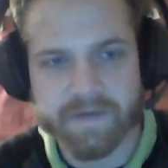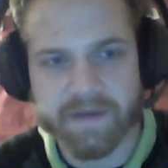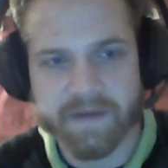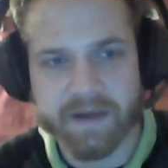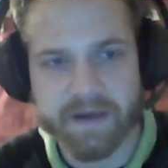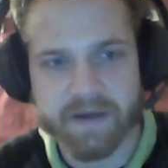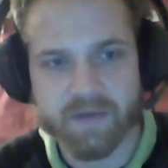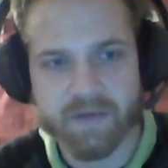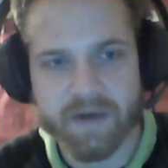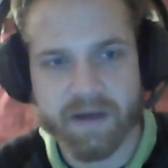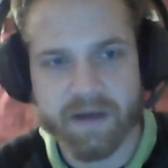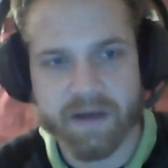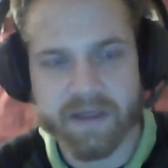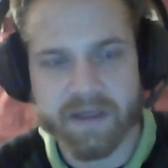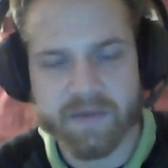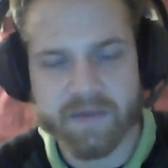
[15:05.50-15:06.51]
there as
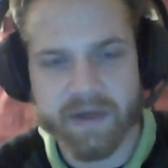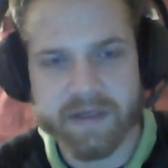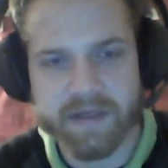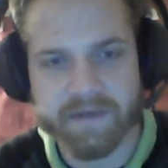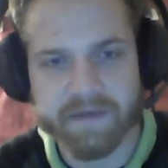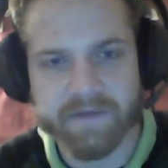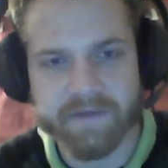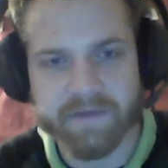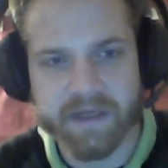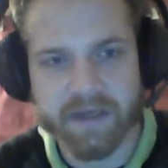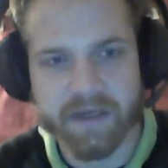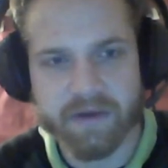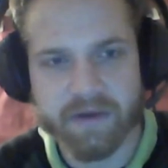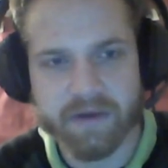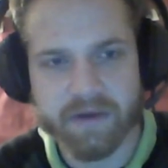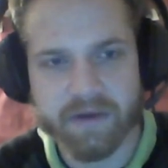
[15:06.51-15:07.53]
well, as well as a video
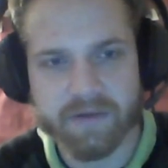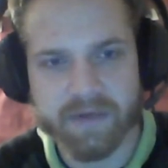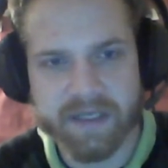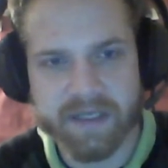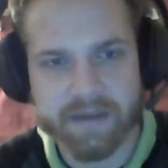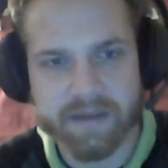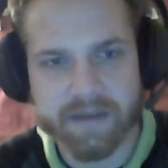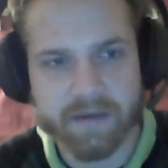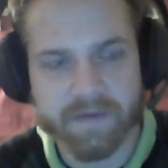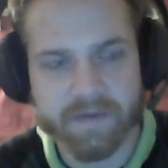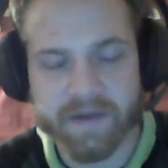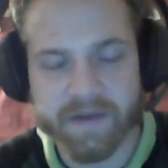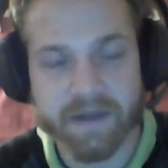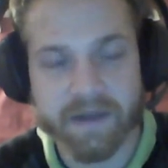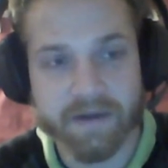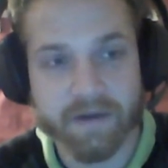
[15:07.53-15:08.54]
you can read, a
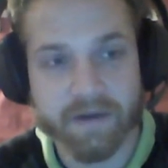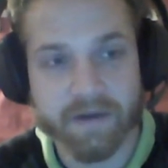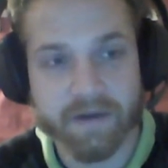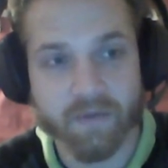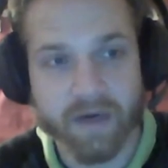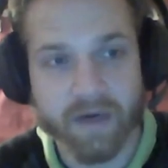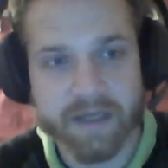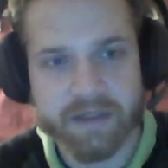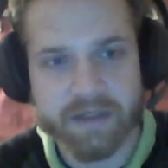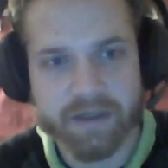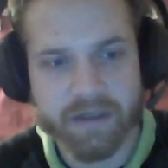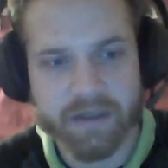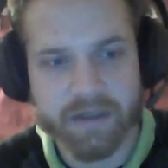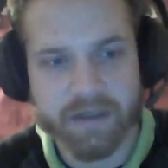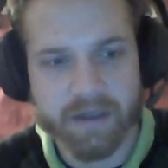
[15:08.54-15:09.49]
video you can watch.